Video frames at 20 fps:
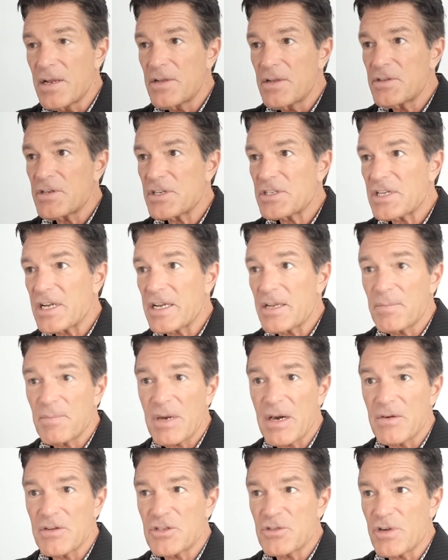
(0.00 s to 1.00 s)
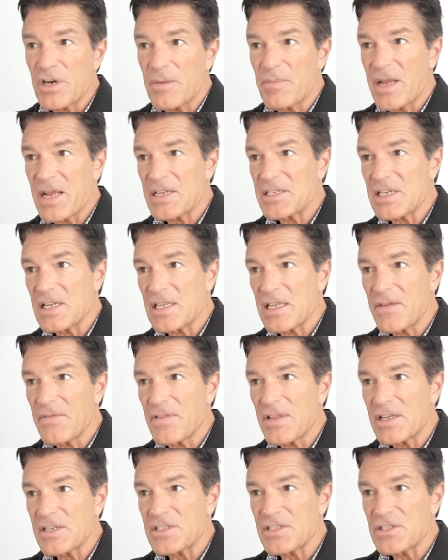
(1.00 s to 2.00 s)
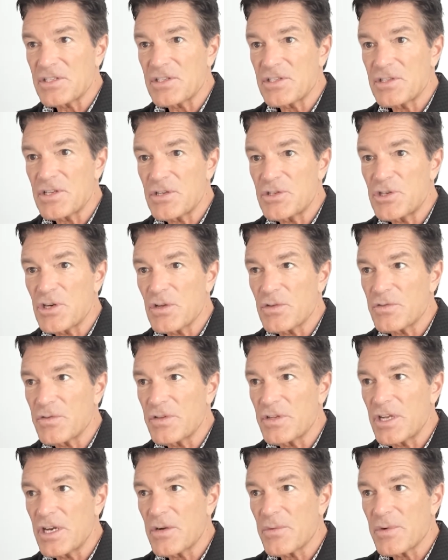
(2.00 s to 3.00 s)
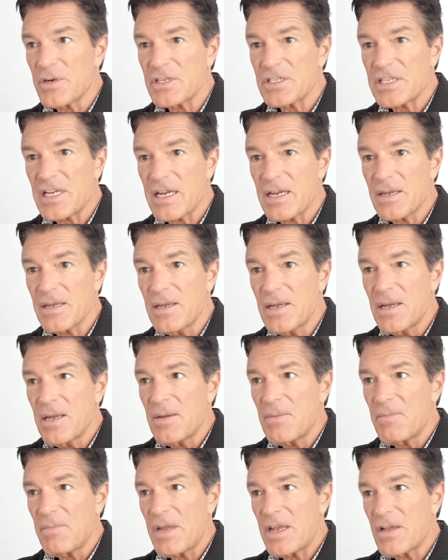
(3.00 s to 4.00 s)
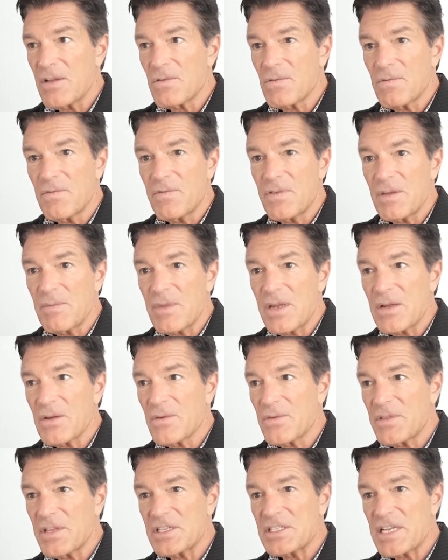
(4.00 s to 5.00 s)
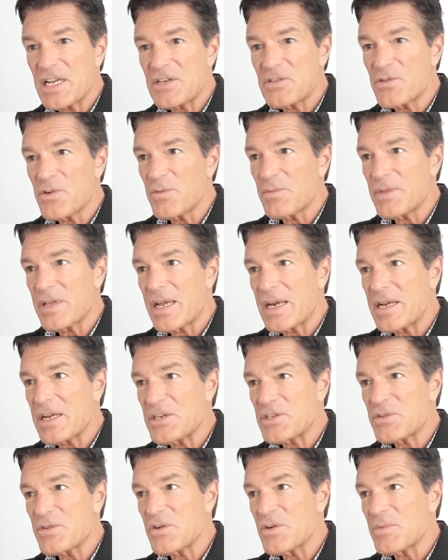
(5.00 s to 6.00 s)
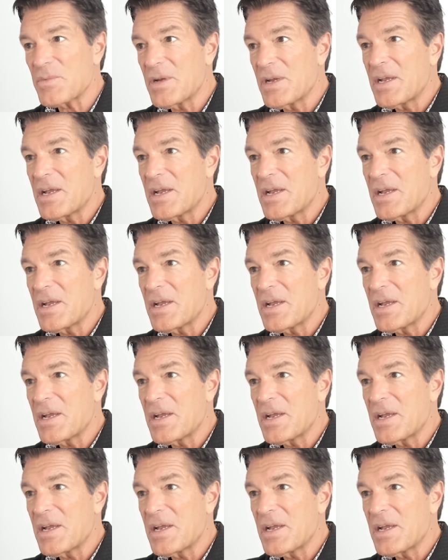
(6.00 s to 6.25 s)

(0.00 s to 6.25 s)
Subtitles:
Just like parents trying to pass on life lessons to children. You don't want to say male, female, this age group, that age group.